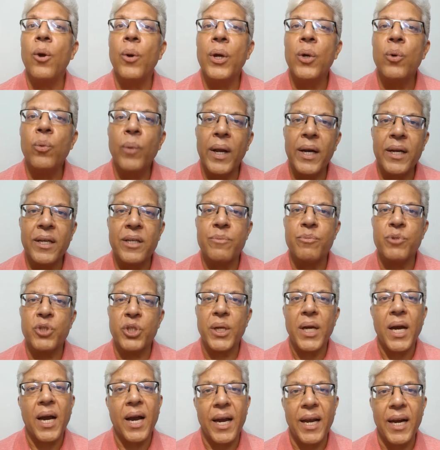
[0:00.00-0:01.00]
and welcome to
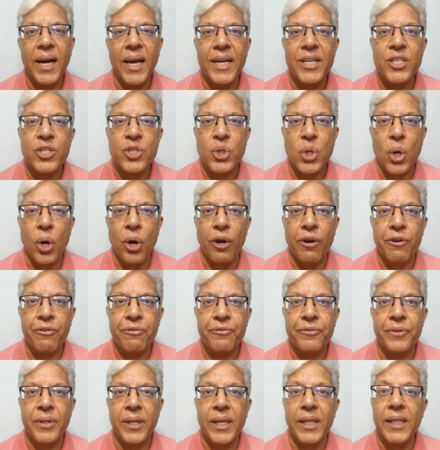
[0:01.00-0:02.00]
the highlights
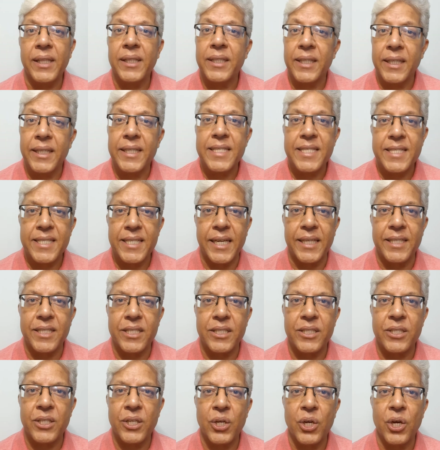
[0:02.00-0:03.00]
of the third
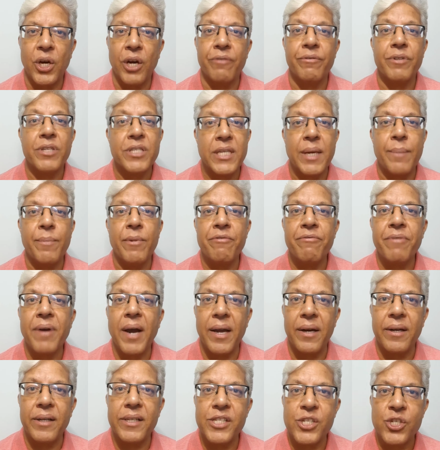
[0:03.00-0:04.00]
set of the
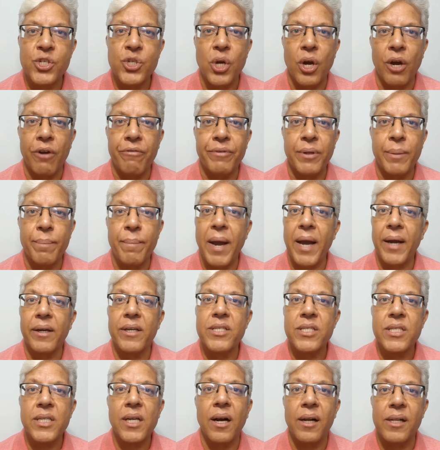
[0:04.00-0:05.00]
semifinals of the
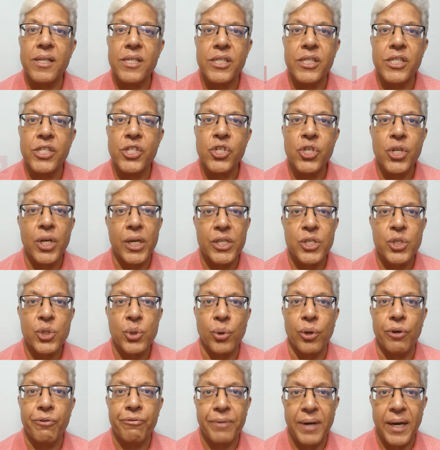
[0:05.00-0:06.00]
Magnus Carlsen Chess
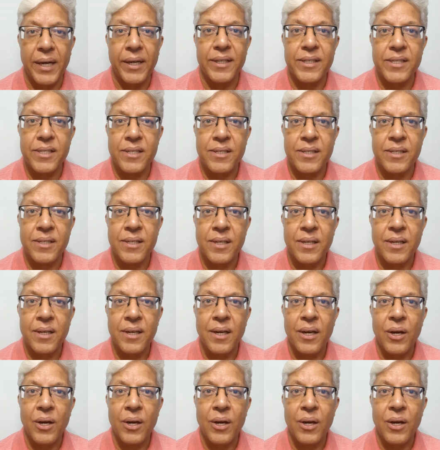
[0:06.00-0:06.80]
Tour Finals.